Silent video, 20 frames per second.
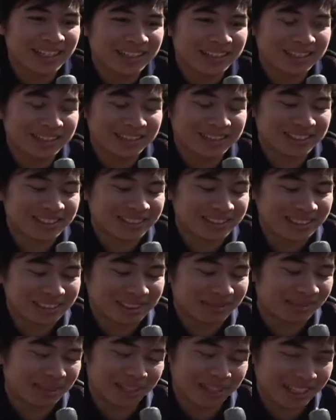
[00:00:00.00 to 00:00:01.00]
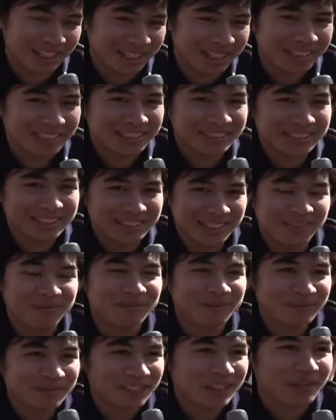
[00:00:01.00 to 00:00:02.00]
uh, the UC system are not. So
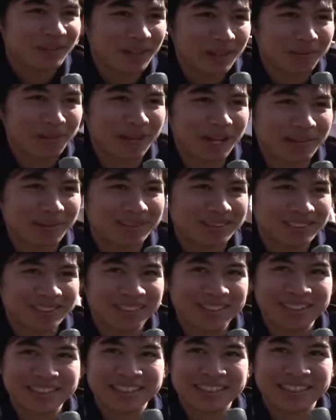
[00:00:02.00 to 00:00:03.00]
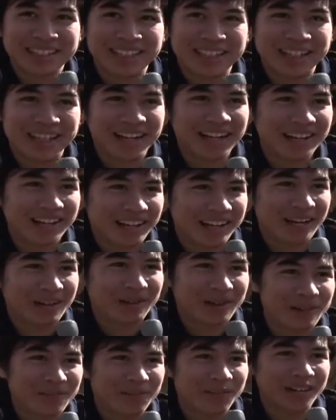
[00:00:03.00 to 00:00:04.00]
I'm very proud of my school, and I, I can't
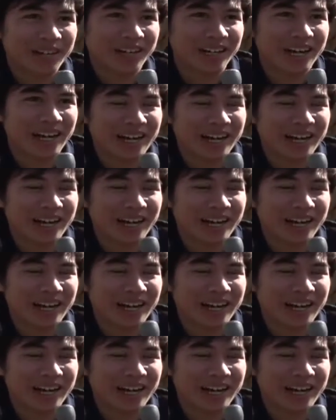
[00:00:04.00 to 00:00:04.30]
wait for